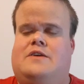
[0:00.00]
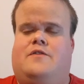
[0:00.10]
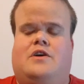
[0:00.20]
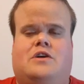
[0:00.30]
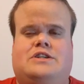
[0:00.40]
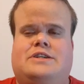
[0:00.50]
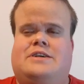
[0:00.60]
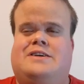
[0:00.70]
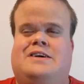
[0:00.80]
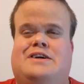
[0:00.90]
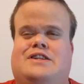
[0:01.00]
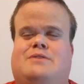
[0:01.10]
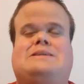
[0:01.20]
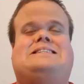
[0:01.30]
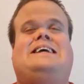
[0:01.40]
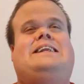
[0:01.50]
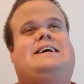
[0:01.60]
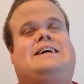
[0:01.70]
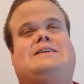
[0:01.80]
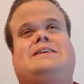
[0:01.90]
Jeffrey Archer, the West
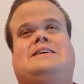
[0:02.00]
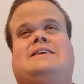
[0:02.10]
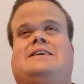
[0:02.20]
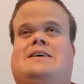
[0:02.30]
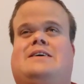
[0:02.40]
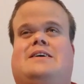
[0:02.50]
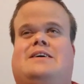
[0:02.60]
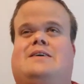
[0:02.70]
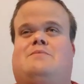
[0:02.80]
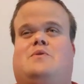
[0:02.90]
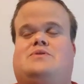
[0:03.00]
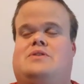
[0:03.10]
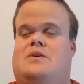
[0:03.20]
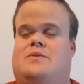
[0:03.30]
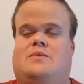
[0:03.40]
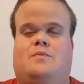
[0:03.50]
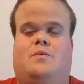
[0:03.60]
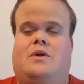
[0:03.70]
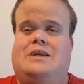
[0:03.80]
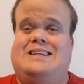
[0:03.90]
Indian. Also,
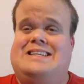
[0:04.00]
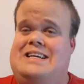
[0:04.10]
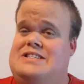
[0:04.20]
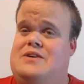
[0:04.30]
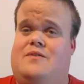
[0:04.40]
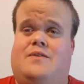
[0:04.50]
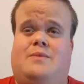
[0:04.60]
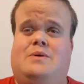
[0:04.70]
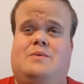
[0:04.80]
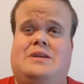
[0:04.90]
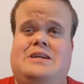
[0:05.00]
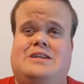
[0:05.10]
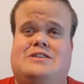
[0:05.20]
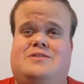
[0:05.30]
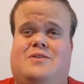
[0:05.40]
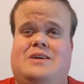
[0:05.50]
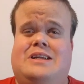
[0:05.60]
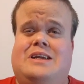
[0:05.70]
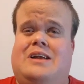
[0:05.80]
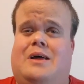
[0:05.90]
what an intense over. I mean, when he started
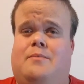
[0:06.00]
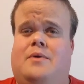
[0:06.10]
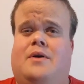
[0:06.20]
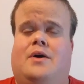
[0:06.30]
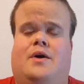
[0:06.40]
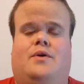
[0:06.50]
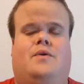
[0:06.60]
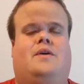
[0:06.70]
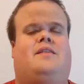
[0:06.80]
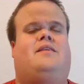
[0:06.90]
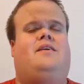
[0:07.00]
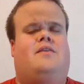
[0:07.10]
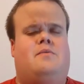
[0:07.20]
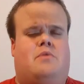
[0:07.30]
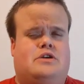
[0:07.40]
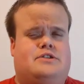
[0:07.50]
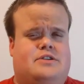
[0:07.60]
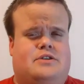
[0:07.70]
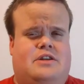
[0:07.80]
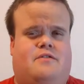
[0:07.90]
getting clubbed, you could see the
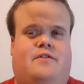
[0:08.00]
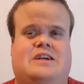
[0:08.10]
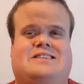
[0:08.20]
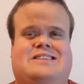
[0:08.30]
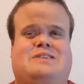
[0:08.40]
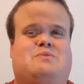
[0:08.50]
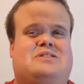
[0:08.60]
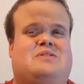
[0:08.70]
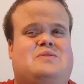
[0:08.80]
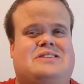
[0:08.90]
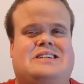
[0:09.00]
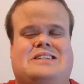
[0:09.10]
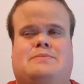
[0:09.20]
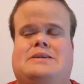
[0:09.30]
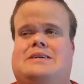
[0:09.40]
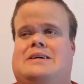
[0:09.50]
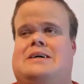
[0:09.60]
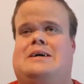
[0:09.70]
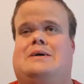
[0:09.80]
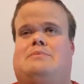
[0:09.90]
emotion on his face. He was losing it a bit,
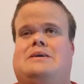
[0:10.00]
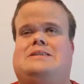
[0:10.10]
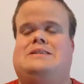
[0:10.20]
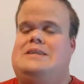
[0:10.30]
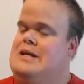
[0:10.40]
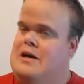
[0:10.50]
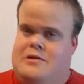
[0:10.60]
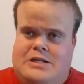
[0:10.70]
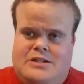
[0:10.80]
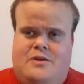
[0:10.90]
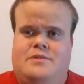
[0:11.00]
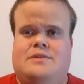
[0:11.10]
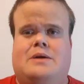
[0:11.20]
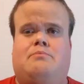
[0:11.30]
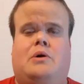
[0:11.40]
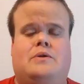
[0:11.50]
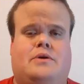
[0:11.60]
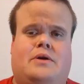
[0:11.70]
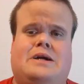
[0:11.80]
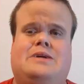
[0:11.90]
but he held his own and bowled a
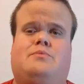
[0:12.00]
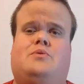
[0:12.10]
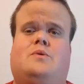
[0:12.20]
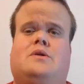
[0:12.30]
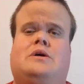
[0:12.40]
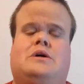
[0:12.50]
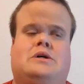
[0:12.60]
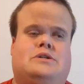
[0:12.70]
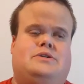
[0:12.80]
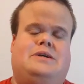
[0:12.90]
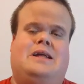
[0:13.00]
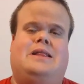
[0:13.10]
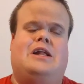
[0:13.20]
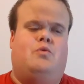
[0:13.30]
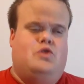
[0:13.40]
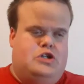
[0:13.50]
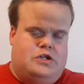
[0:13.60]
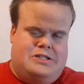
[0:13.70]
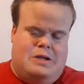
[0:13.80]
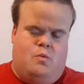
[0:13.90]
cracking ball to get that
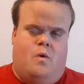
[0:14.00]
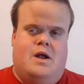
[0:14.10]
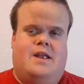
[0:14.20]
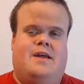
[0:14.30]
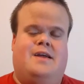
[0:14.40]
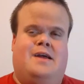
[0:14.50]
just that one